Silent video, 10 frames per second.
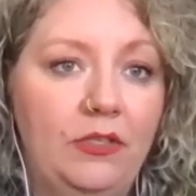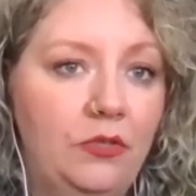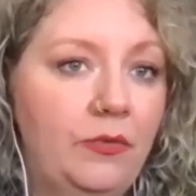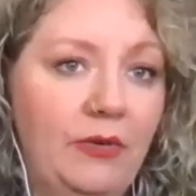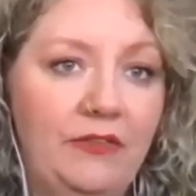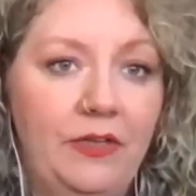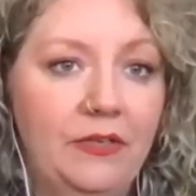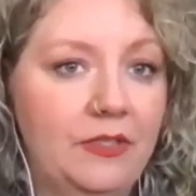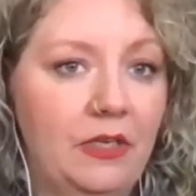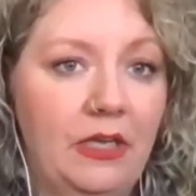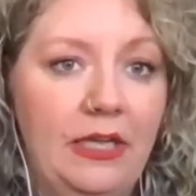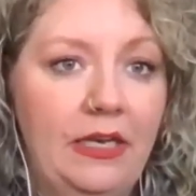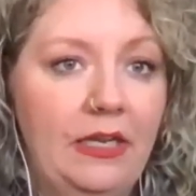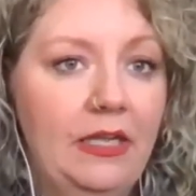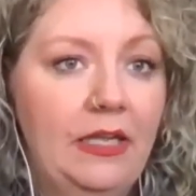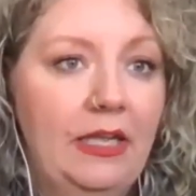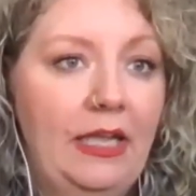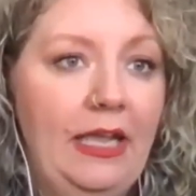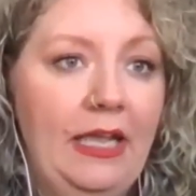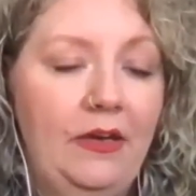doing what feels good
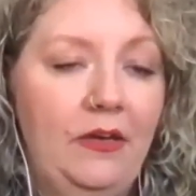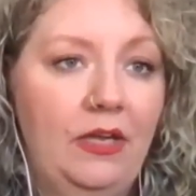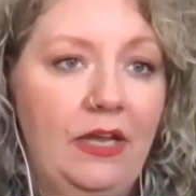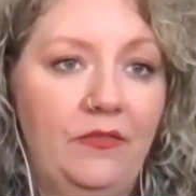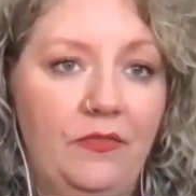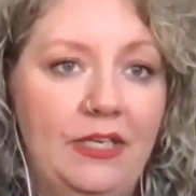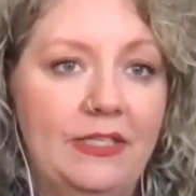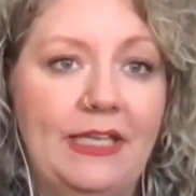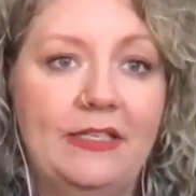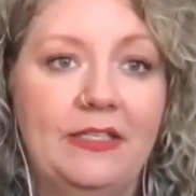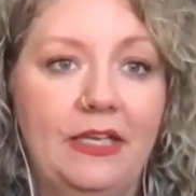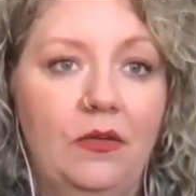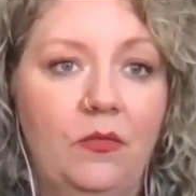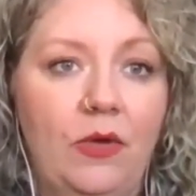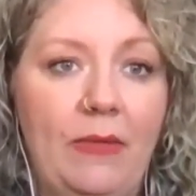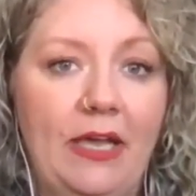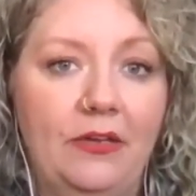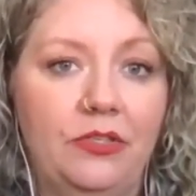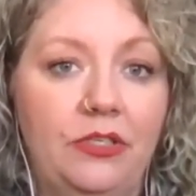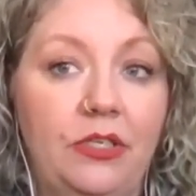and kind of reassessing what
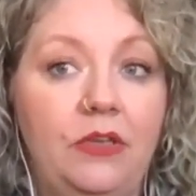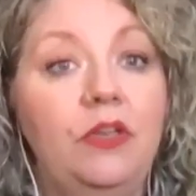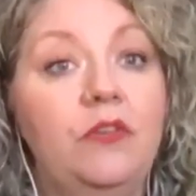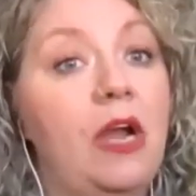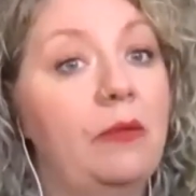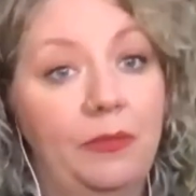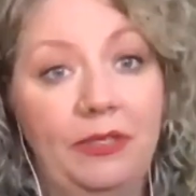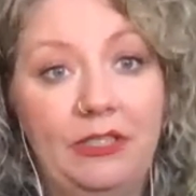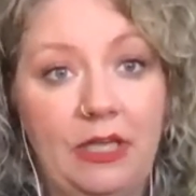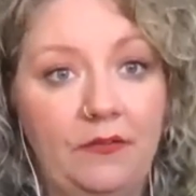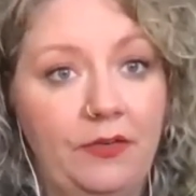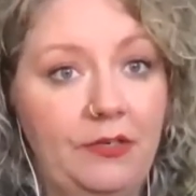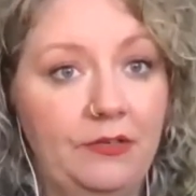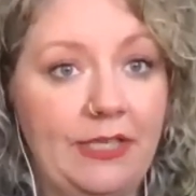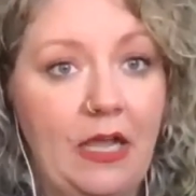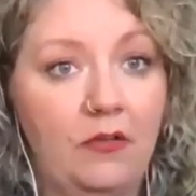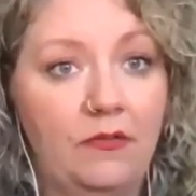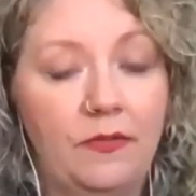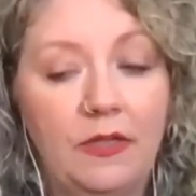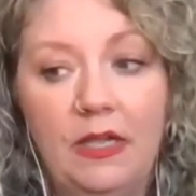matters to you. You've probably done it for
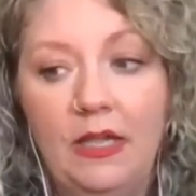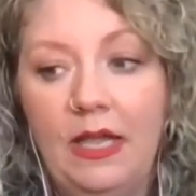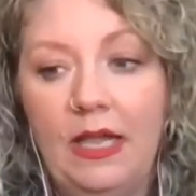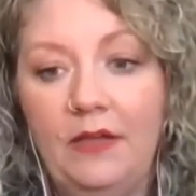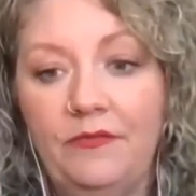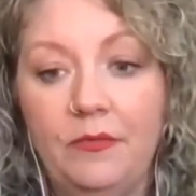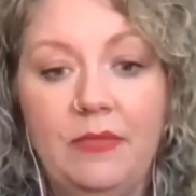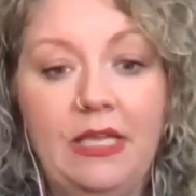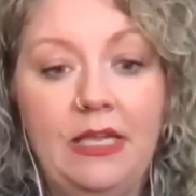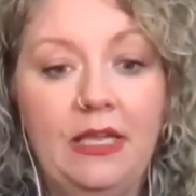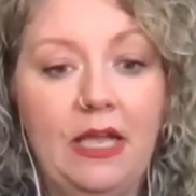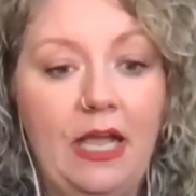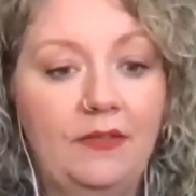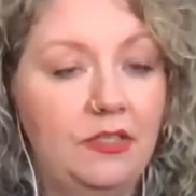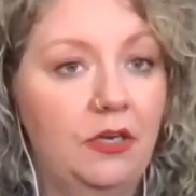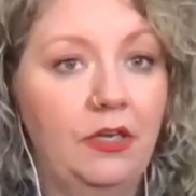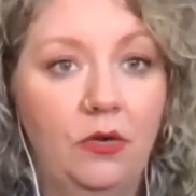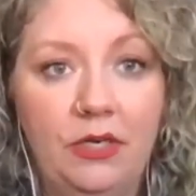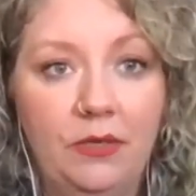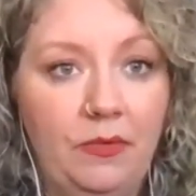yourself. For me, I've started
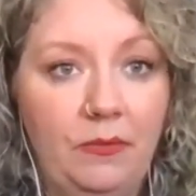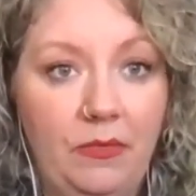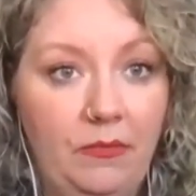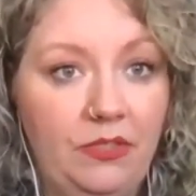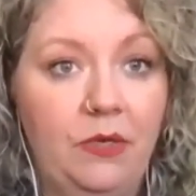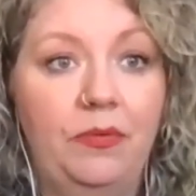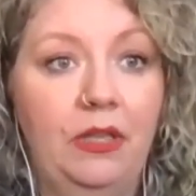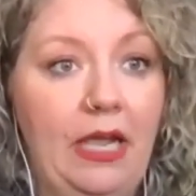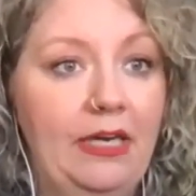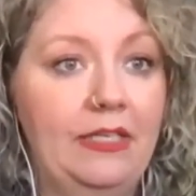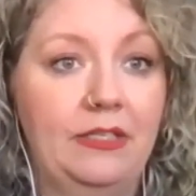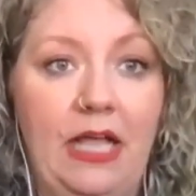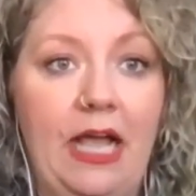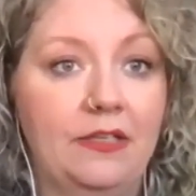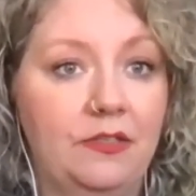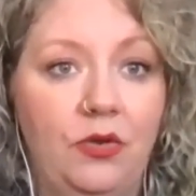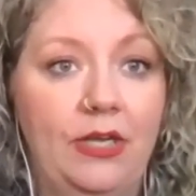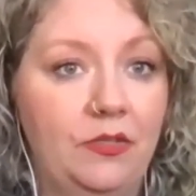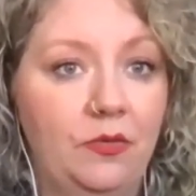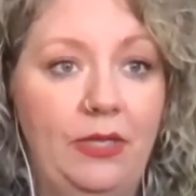going to Pilates class
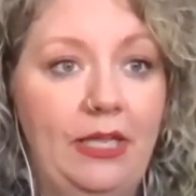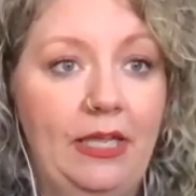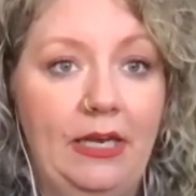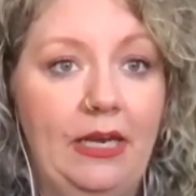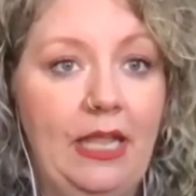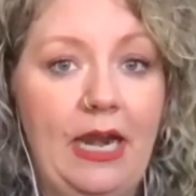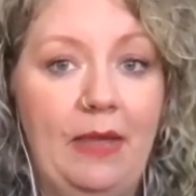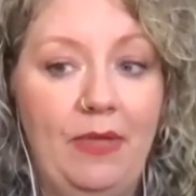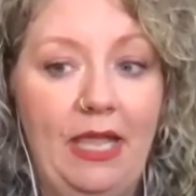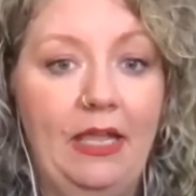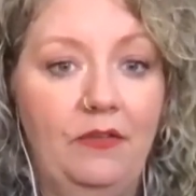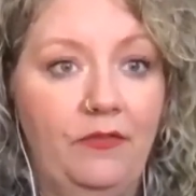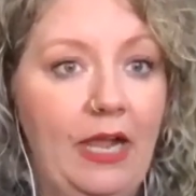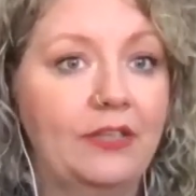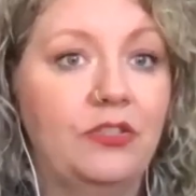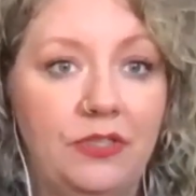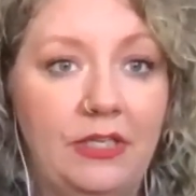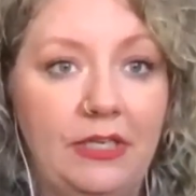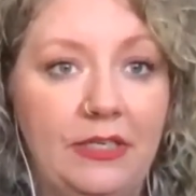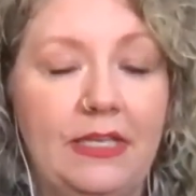twice a week, and I'm paying for extra
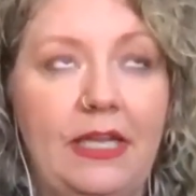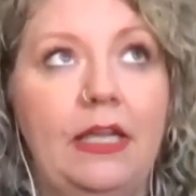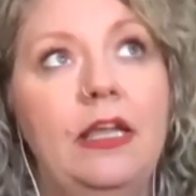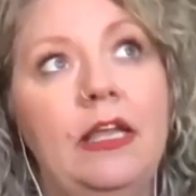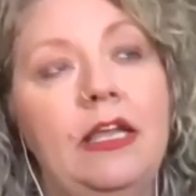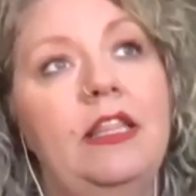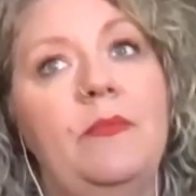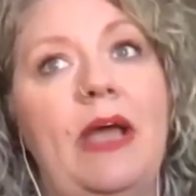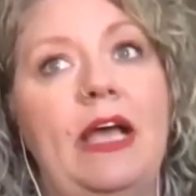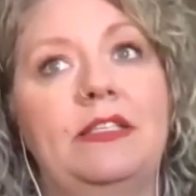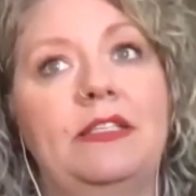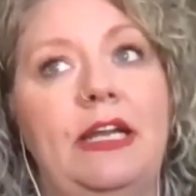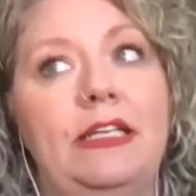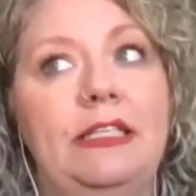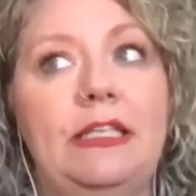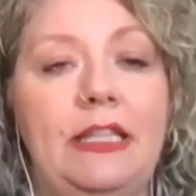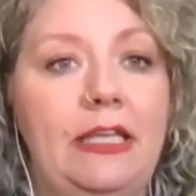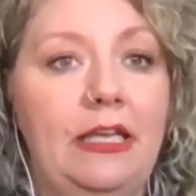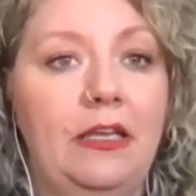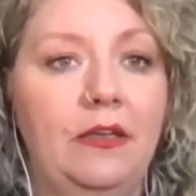things that in the past that I didn't
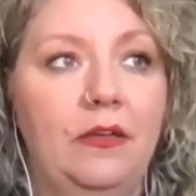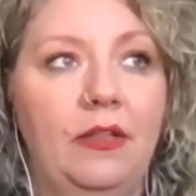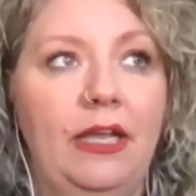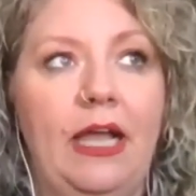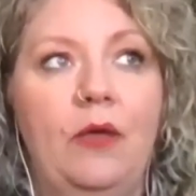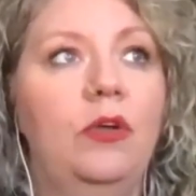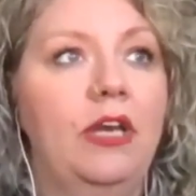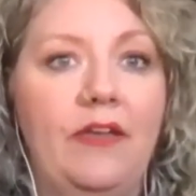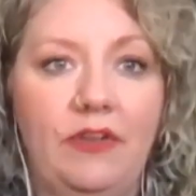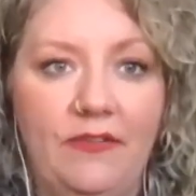think, like I wouldn't have